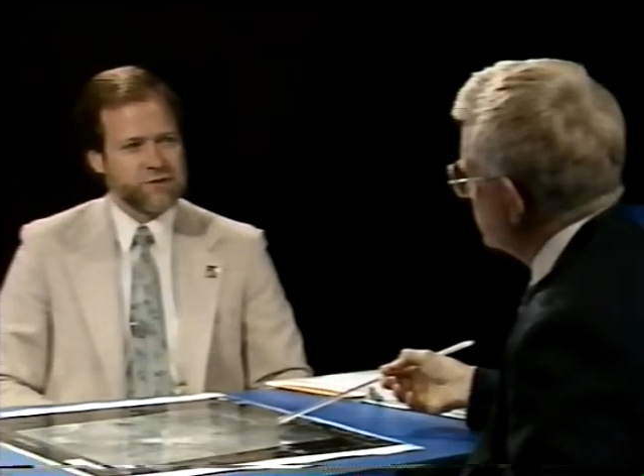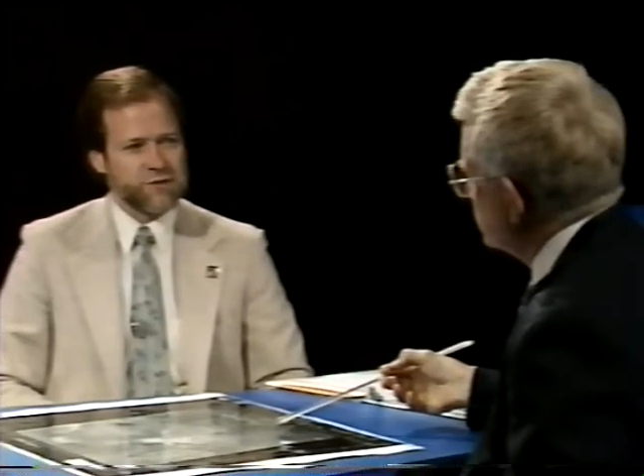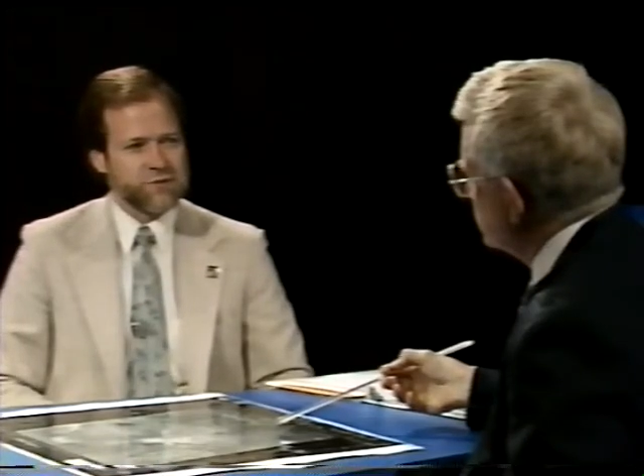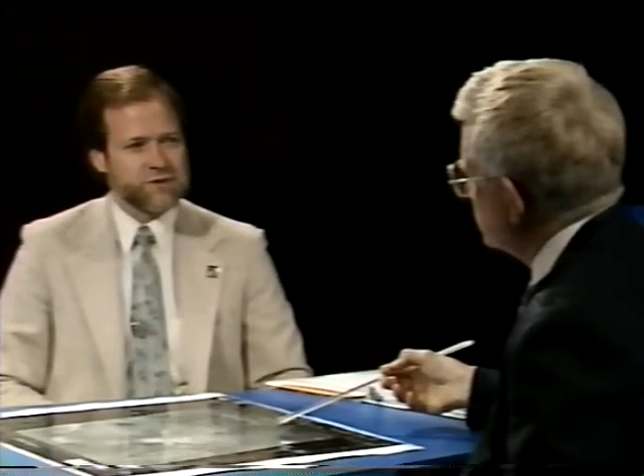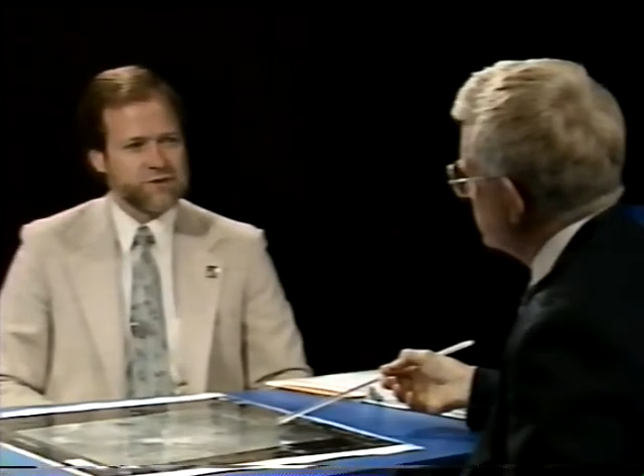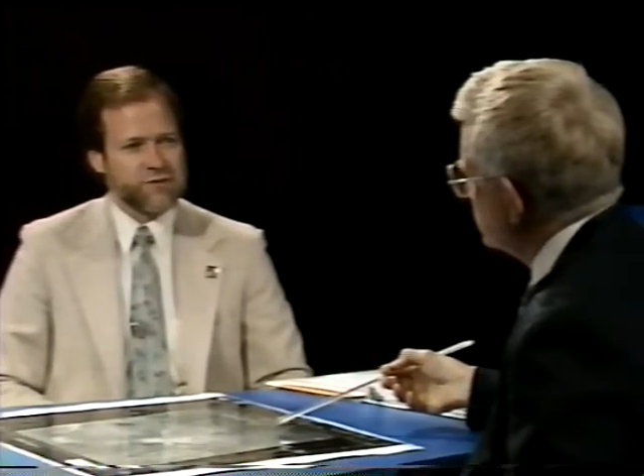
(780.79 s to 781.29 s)
You're
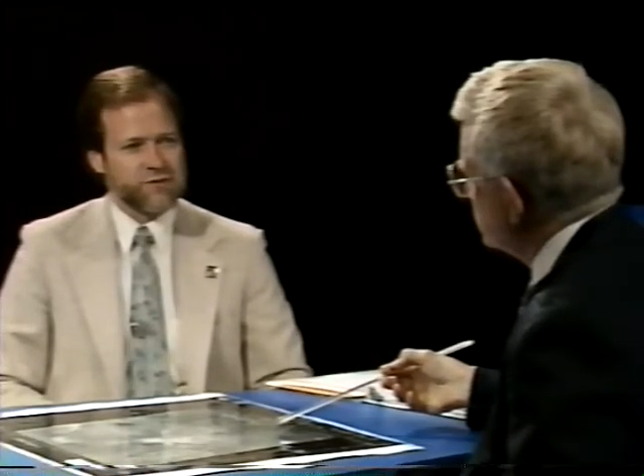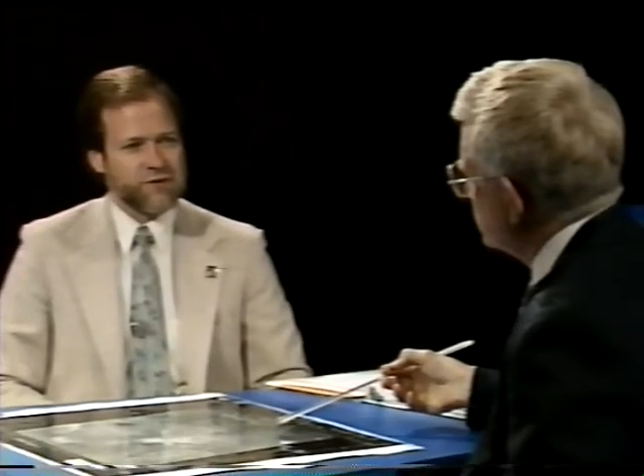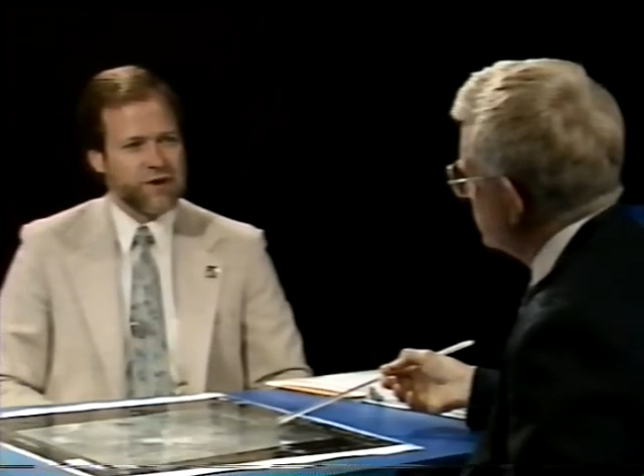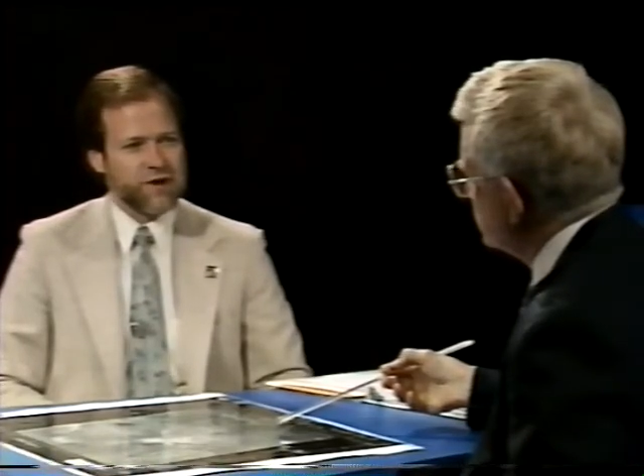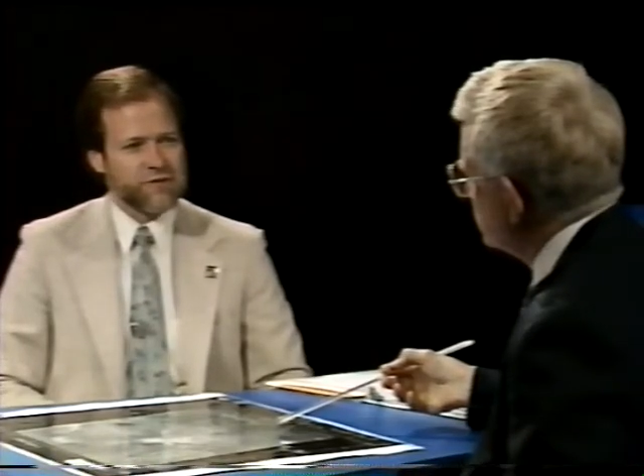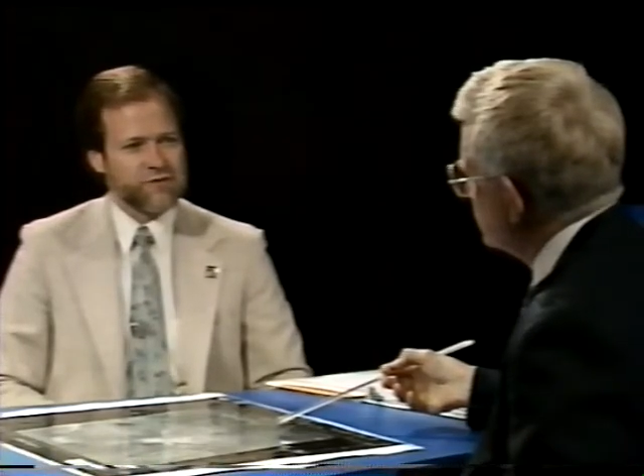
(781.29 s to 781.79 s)
going to be sort of
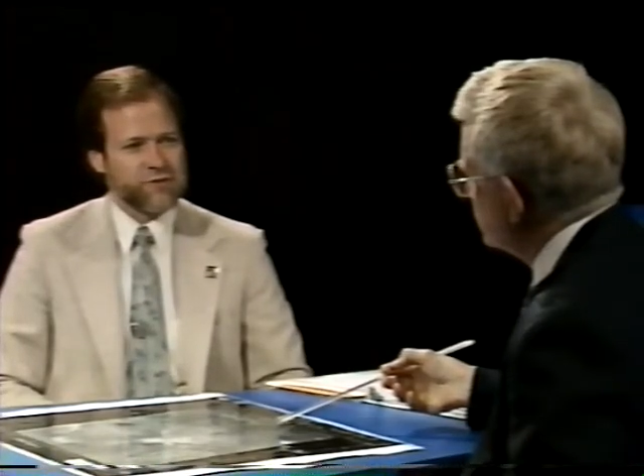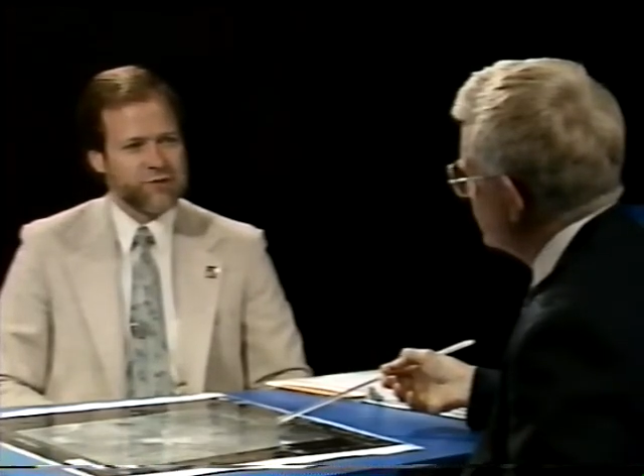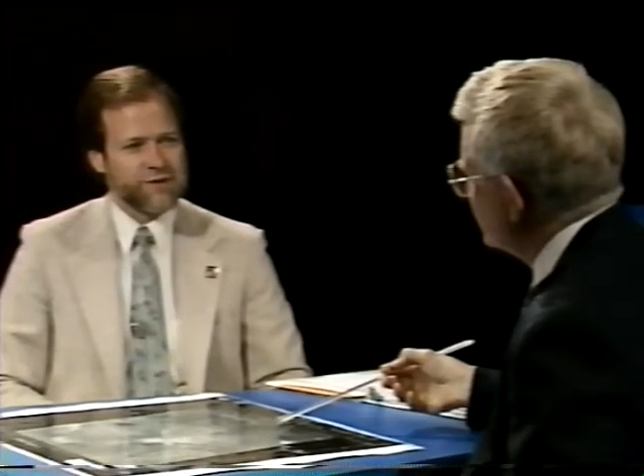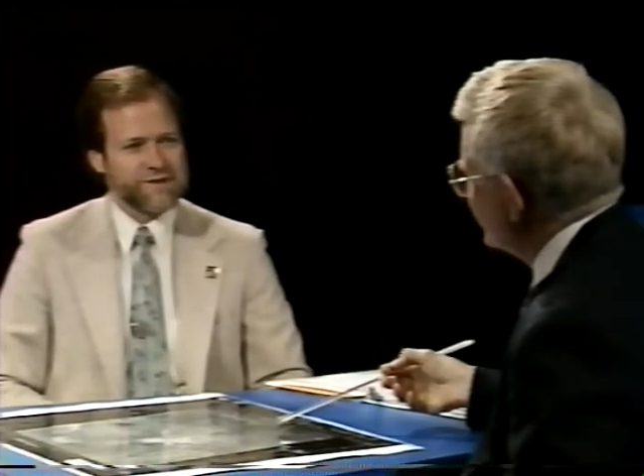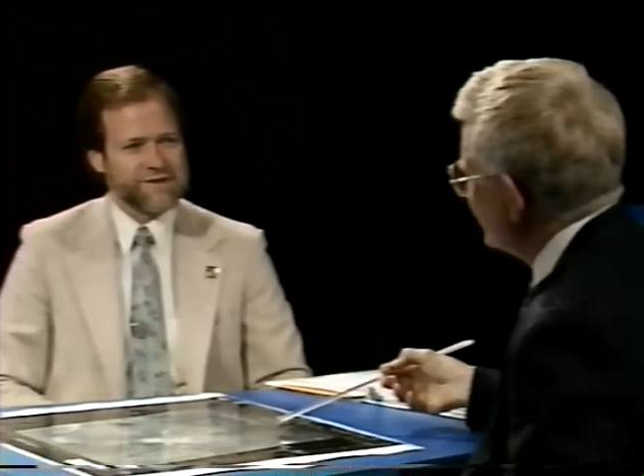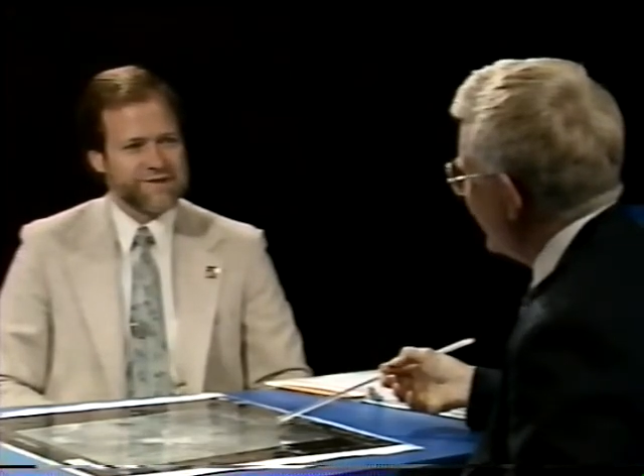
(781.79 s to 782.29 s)
their
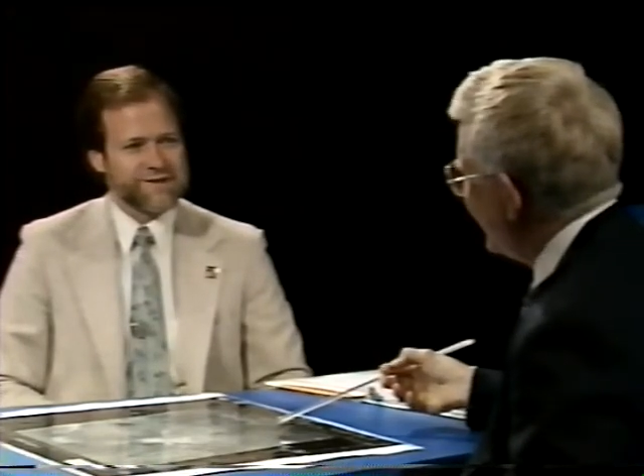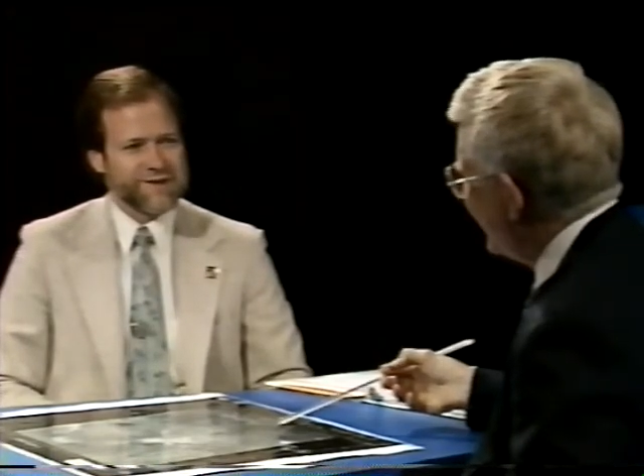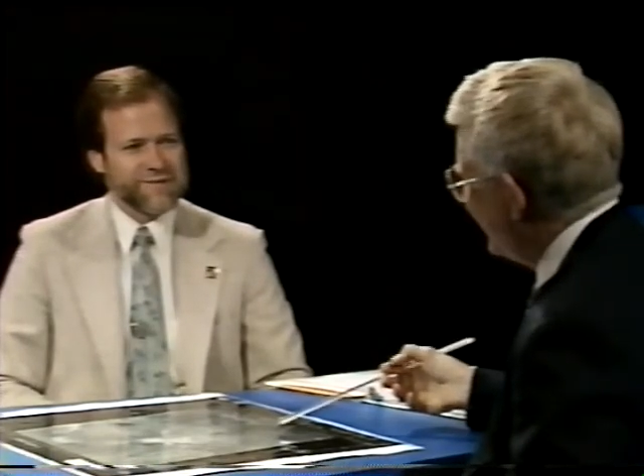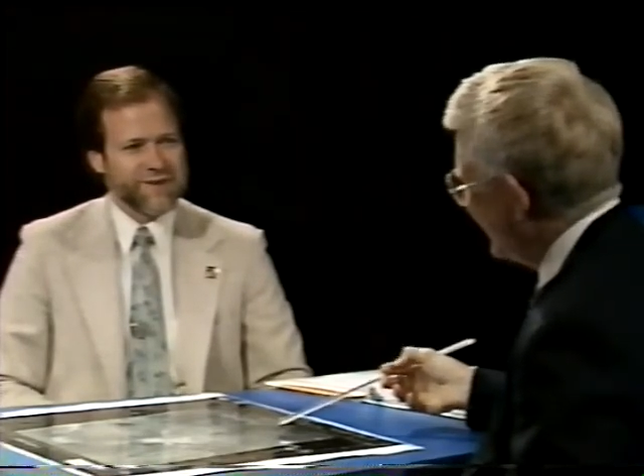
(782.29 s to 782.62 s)
envoy and take